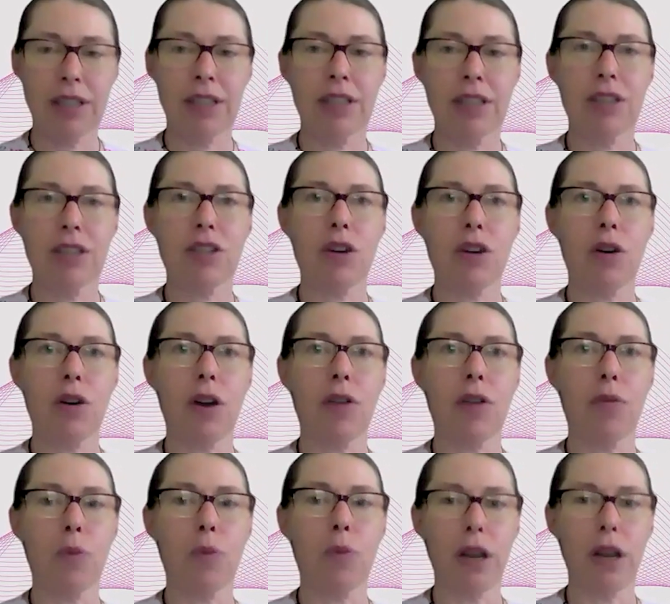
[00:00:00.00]
So
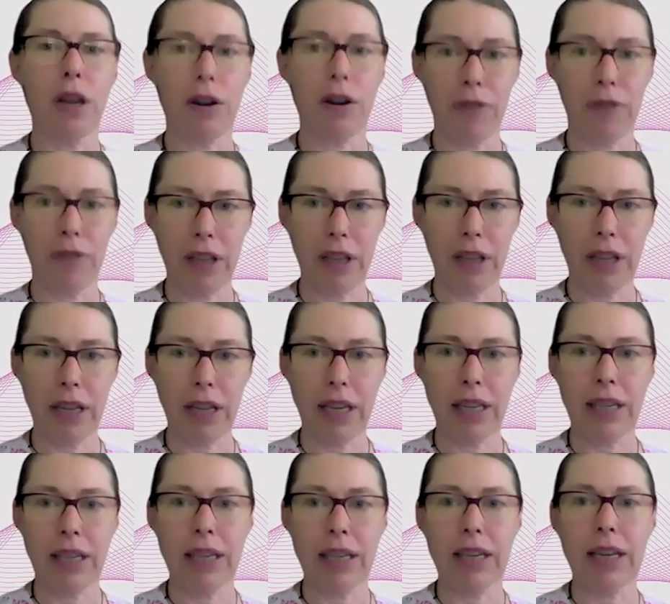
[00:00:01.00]
if we are
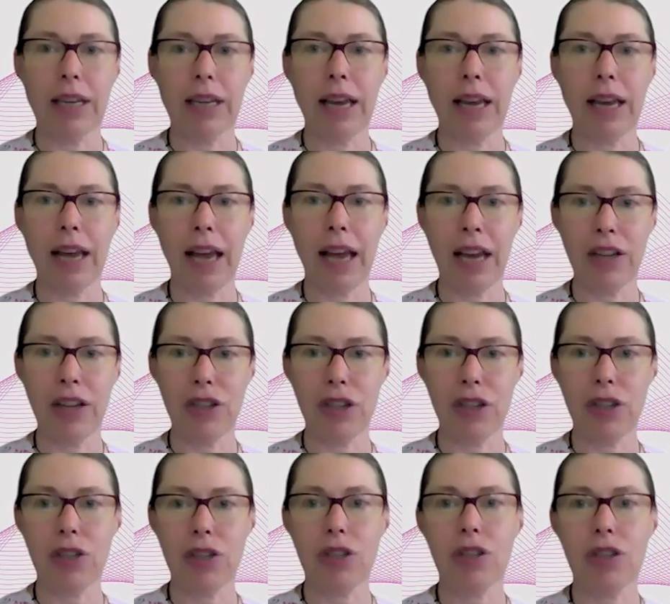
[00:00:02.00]
feeling
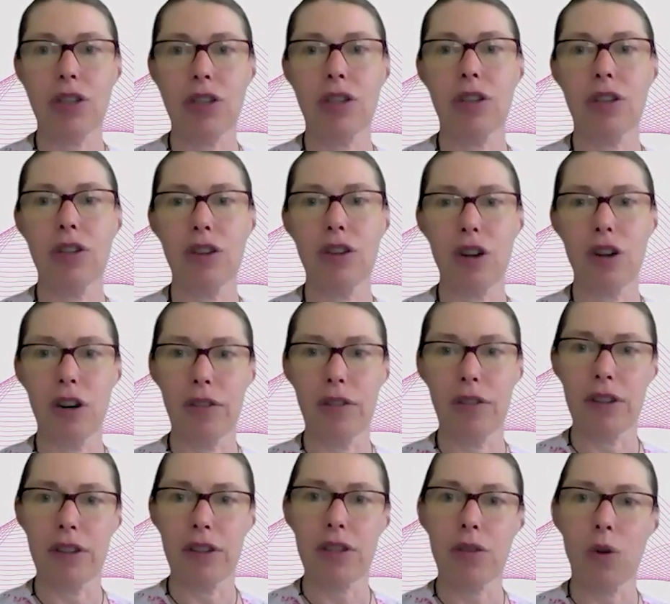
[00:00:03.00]
anxious,
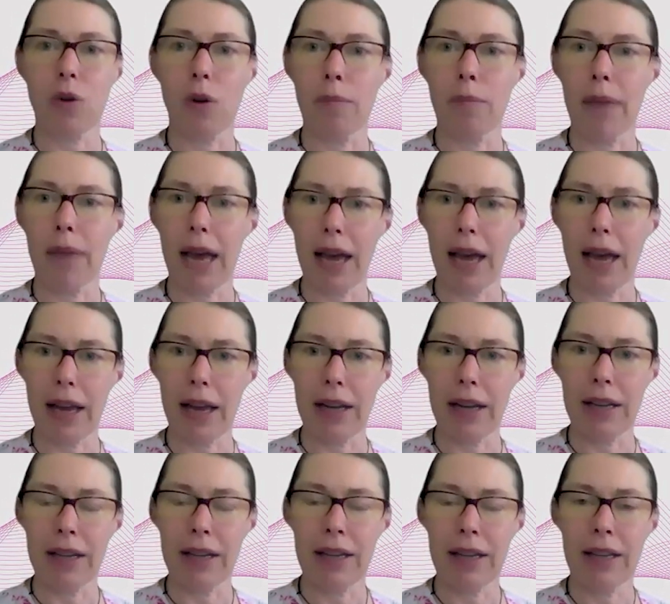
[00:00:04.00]
nervous, or
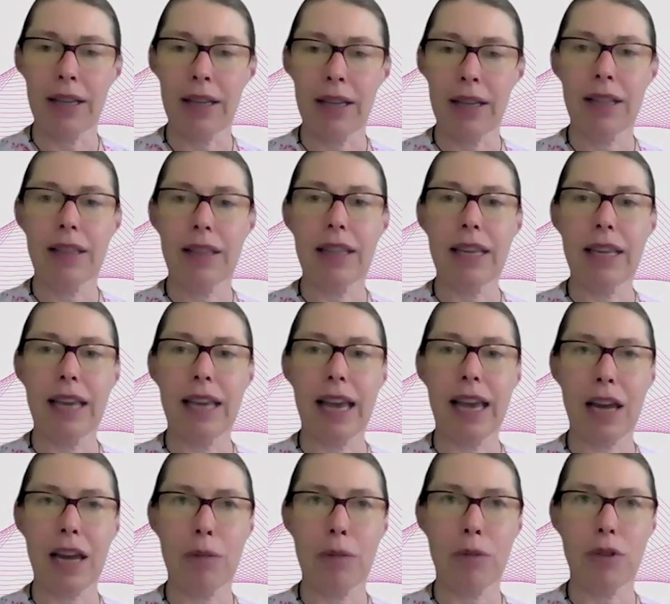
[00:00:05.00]
mad, the
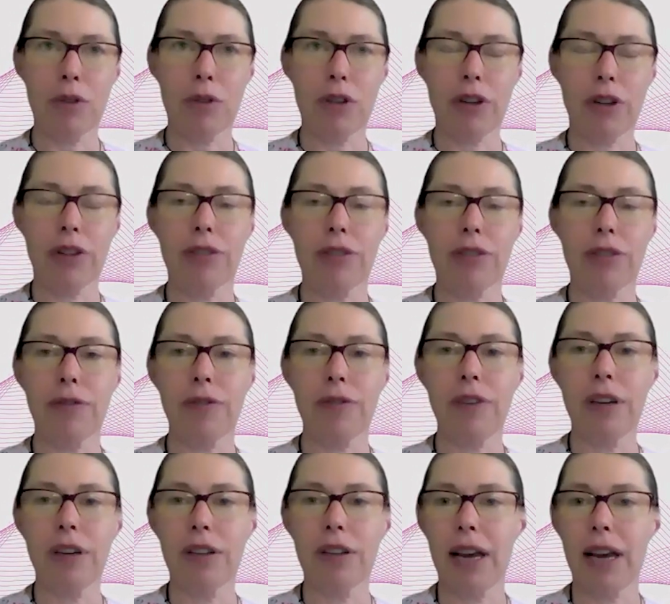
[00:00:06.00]
animals are going to
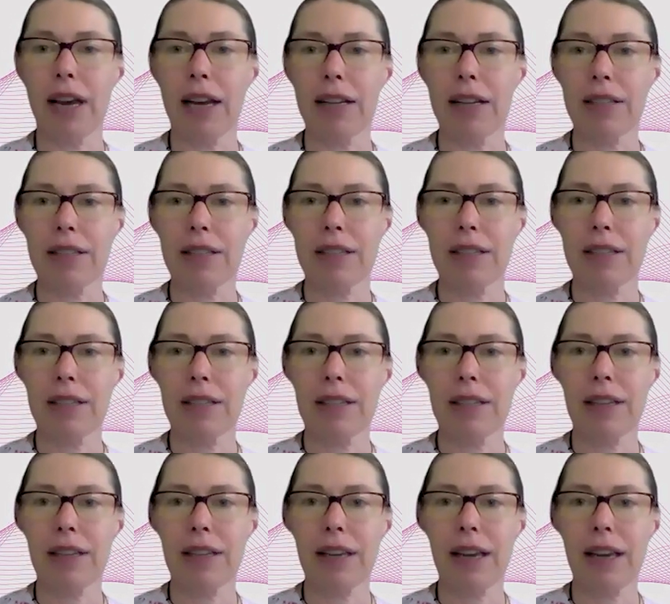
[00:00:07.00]
feel that,
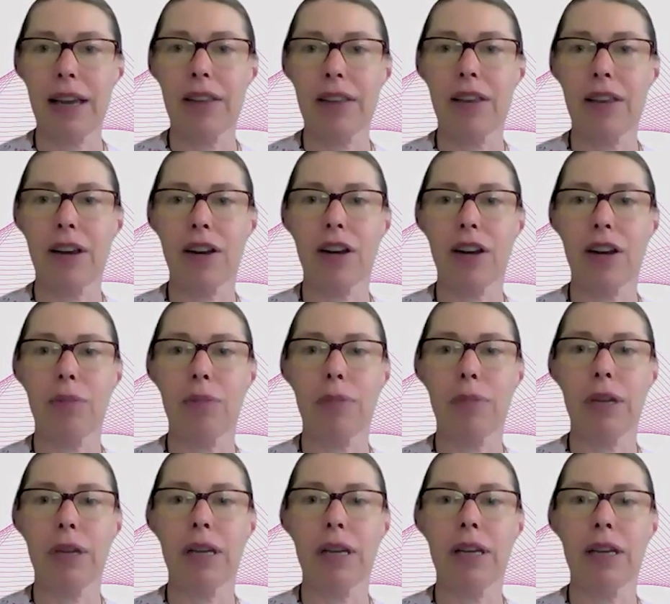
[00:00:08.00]
and they're going to
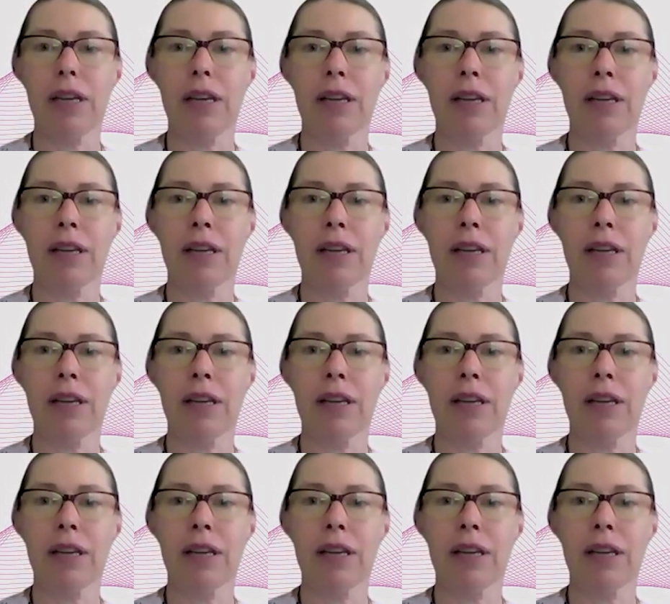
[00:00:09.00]
be